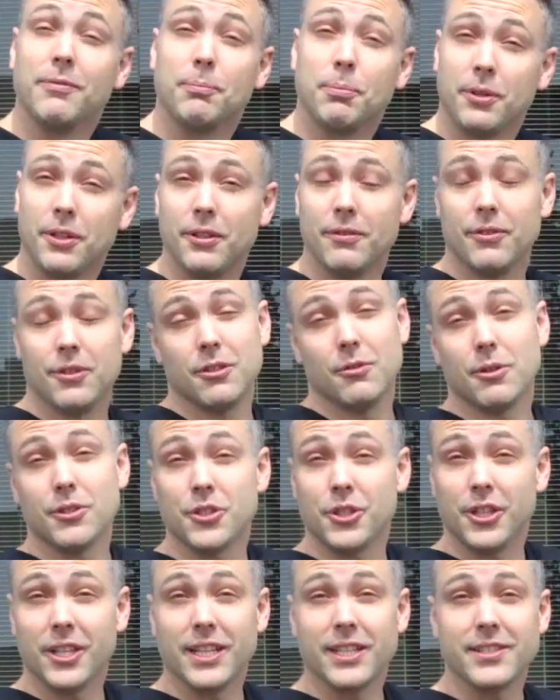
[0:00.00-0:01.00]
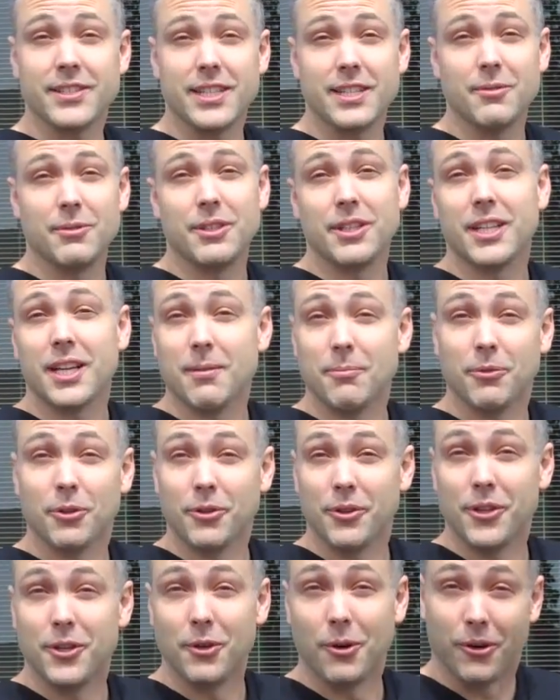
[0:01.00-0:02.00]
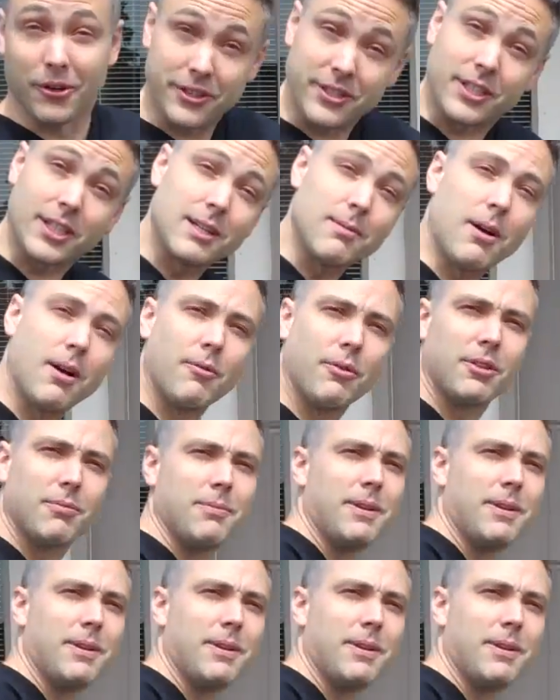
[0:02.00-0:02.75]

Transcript: brief preview of what you're going to see when you come through the doors. Come on